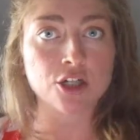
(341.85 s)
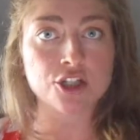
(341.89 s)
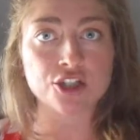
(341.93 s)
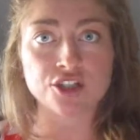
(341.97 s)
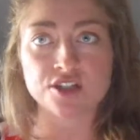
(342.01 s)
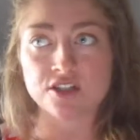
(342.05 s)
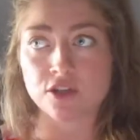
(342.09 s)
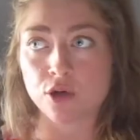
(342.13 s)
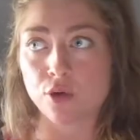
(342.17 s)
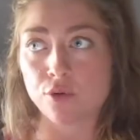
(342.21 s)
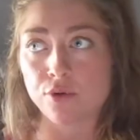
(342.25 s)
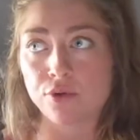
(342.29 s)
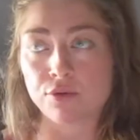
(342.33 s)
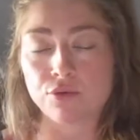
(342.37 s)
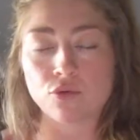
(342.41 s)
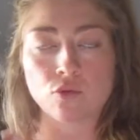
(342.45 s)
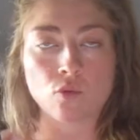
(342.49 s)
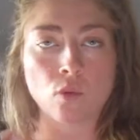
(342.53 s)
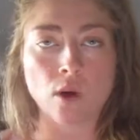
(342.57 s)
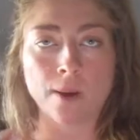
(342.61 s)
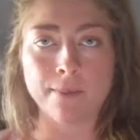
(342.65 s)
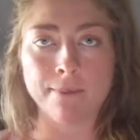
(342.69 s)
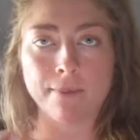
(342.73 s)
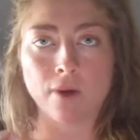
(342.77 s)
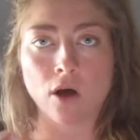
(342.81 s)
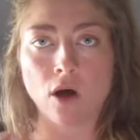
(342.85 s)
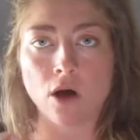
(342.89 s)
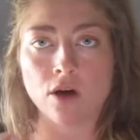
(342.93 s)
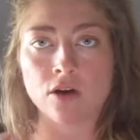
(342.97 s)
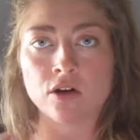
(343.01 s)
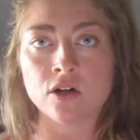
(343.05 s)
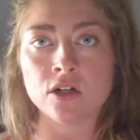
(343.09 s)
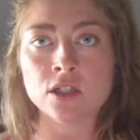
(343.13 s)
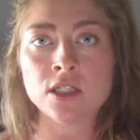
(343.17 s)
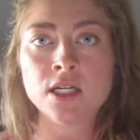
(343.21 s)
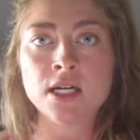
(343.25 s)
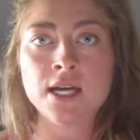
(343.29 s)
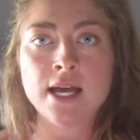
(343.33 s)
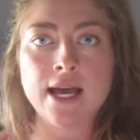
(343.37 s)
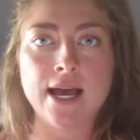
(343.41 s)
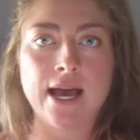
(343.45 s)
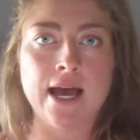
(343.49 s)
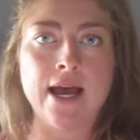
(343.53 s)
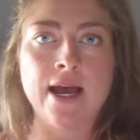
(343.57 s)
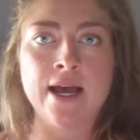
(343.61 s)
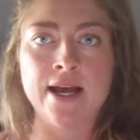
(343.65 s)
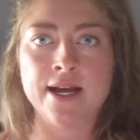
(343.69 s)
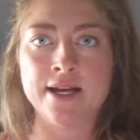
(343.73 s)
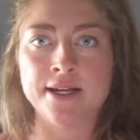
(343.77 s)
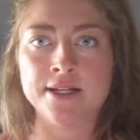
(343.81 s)
Just go through one bottle,
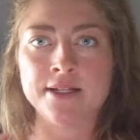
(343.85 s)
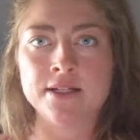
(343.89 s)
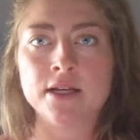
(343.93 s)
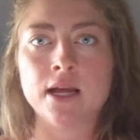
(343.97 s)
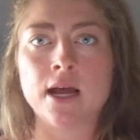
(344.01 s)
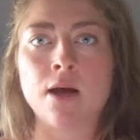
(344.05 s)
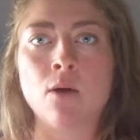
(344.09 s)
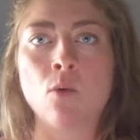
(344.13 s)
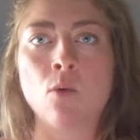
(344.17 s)
and